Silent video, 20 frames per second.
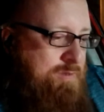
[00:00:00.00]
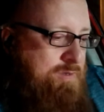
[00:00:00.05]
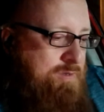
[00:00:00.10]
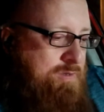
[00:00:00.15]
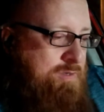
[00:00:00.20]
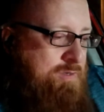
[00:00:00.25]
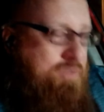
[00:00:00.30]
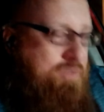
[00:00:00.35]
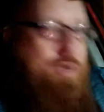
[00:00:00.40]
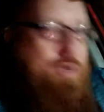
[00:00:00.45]

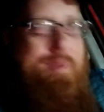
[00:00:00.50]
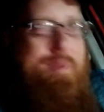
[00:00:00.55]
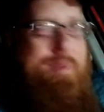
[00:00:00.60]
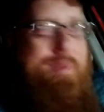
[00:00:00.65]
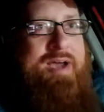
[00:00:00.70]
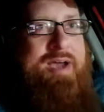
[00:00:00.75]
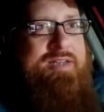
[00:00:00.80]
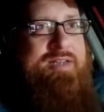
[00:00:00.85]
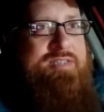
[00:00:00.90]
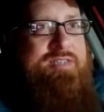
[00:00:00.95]
So I'm not
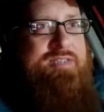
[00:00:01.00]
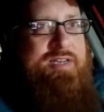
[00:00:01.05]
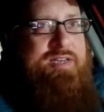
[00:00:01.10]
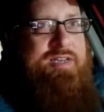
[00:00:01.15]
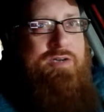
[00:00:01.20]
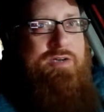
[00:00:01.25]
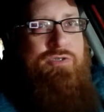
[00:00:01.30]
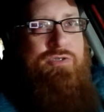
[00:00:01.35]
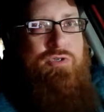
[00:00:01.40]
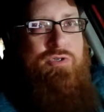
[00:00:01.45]
going to sit here
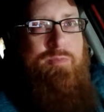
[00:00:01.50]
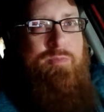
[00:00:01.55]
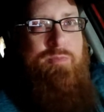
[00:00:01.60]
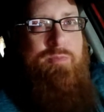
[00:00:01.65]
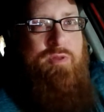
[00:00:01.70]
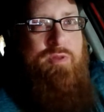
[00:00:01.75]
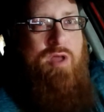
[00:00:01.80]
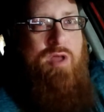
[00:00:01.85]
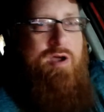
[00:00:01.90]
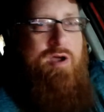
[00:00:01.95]
super
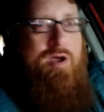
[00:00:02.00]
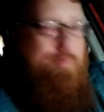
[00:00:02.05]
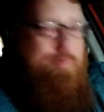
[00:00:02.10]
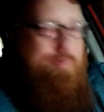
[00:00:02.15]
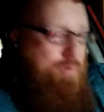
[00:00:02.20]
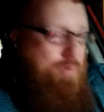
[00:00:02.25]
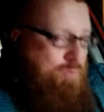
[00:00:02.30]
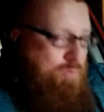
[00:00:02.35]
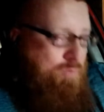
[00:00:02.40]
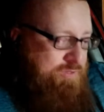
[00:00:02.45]
long, but
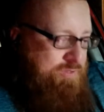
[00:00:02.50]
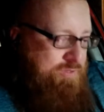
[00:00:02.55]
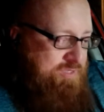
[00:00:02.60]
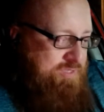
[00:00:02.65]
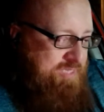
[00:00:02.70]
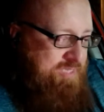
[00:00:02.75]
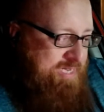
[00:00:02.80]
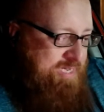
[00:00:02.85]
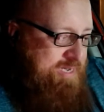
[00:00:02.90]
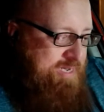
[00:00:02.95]
we'll
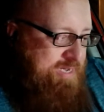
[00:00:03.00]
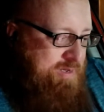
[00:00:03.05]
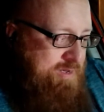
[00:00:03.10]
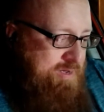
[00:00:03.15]
see.